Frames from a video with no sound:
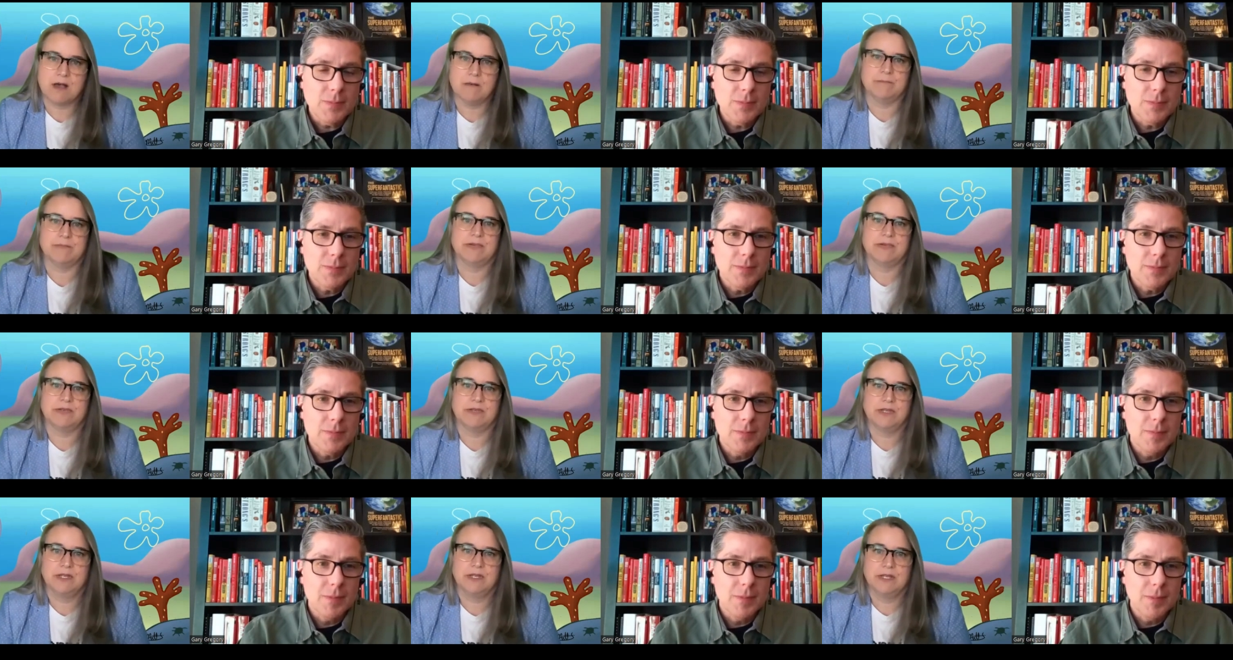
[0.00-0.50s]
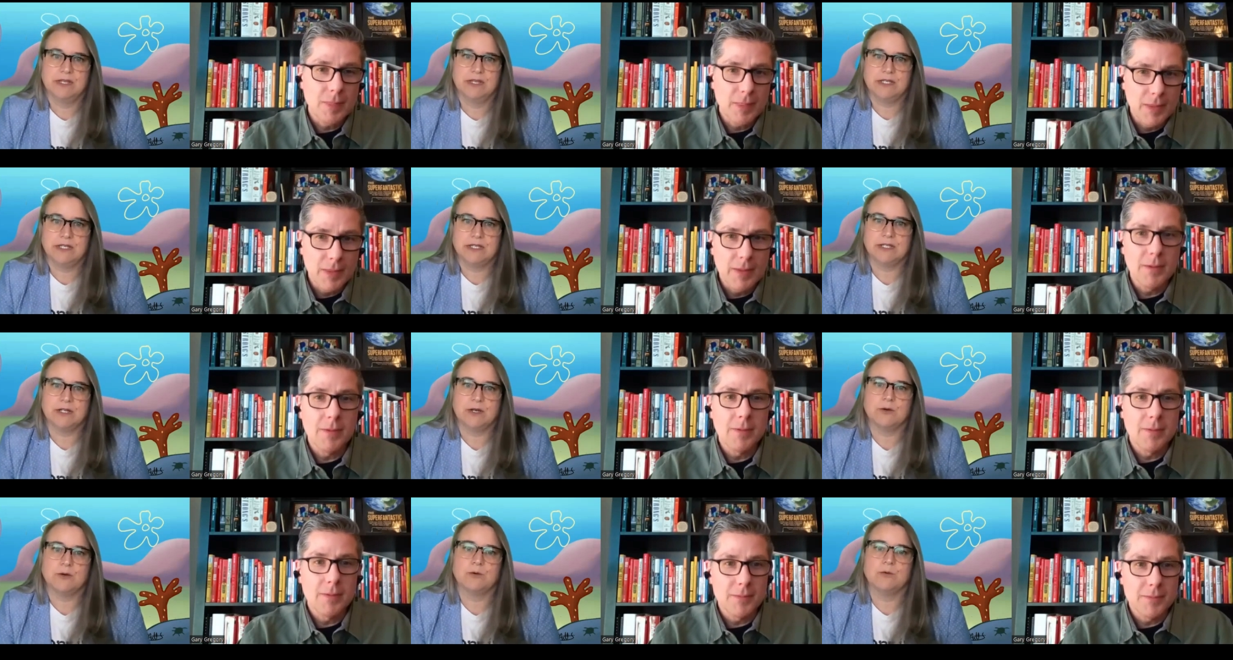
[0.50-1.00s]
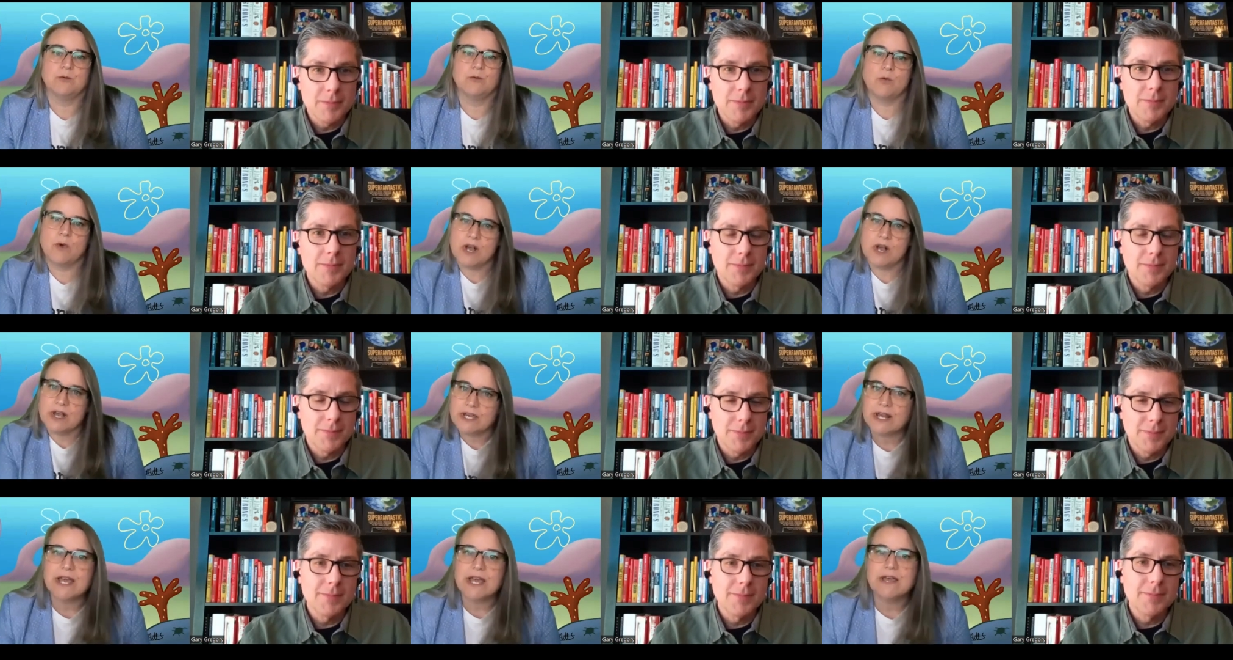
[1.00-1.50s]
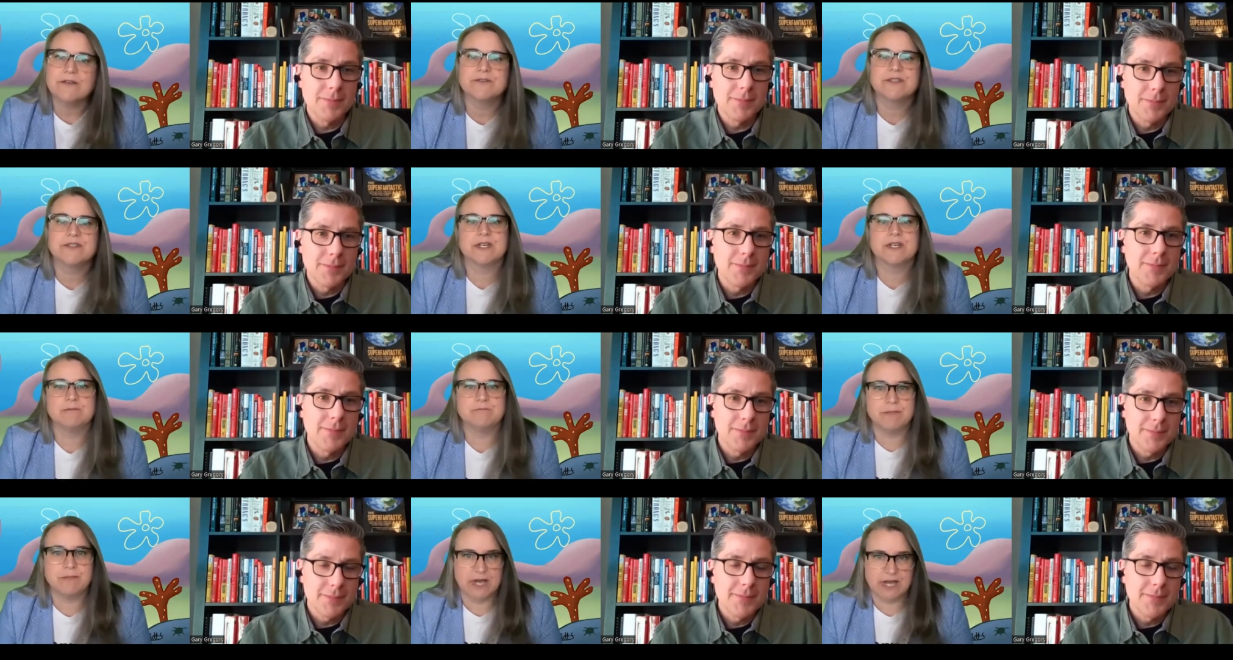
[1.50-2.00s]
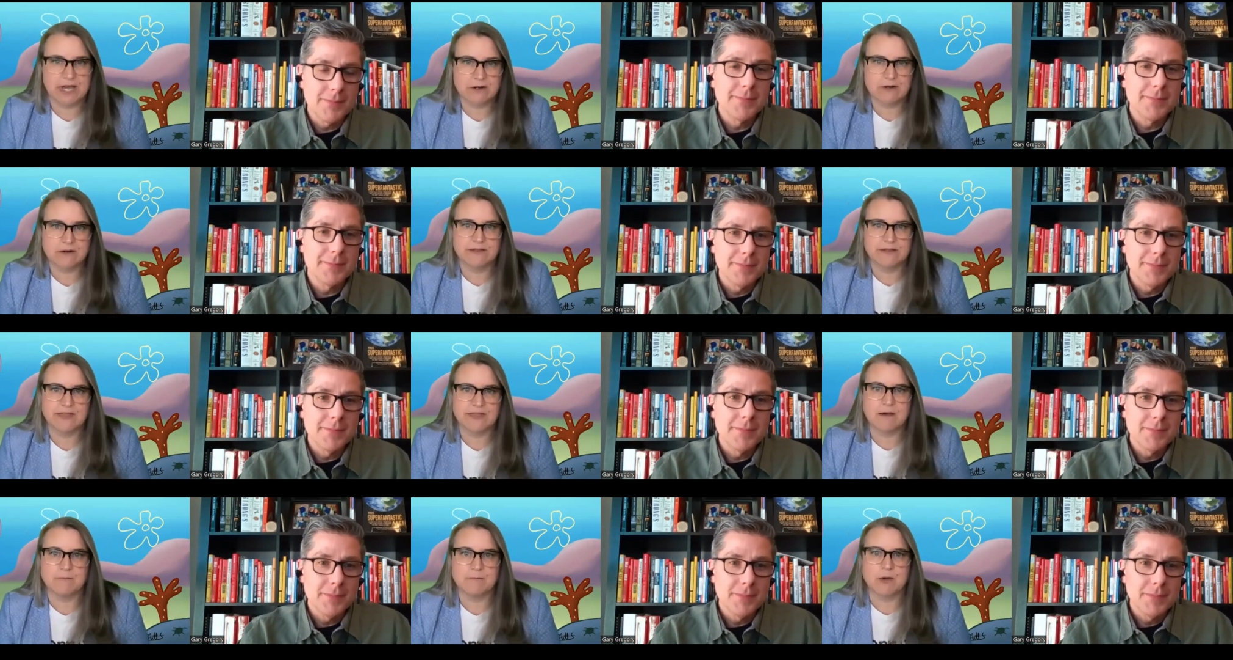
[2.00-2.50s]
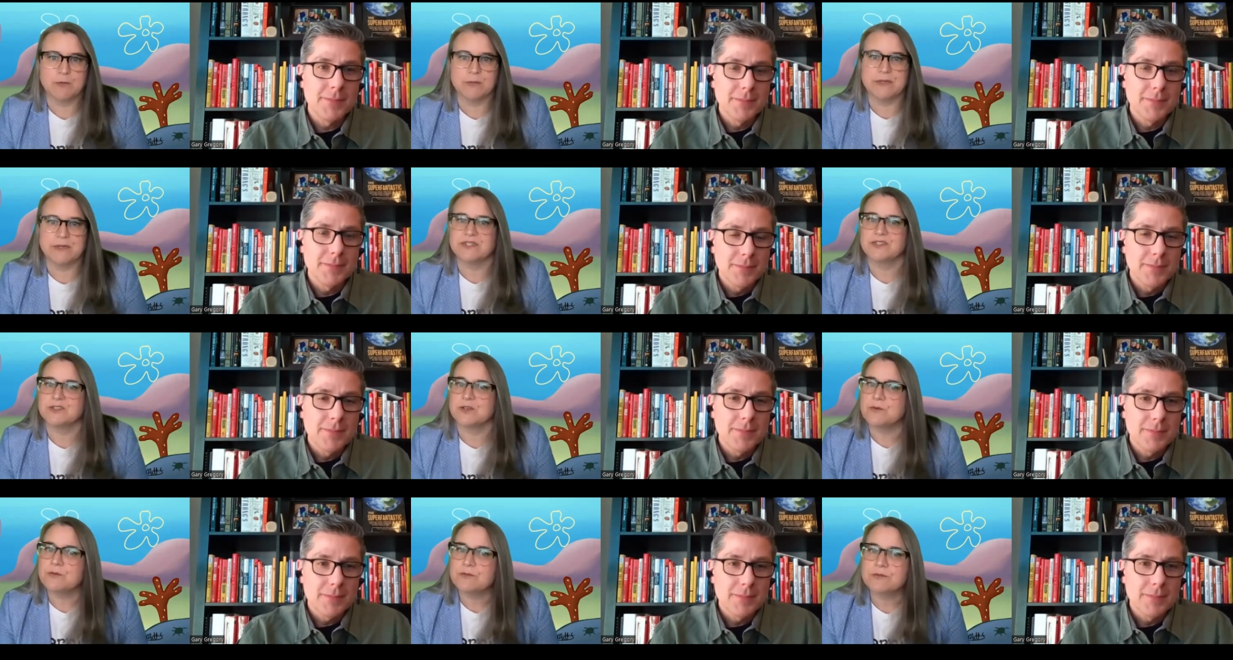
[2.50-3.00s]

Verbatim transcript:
Speaker 1: up? You know, what could I have done better in that moment?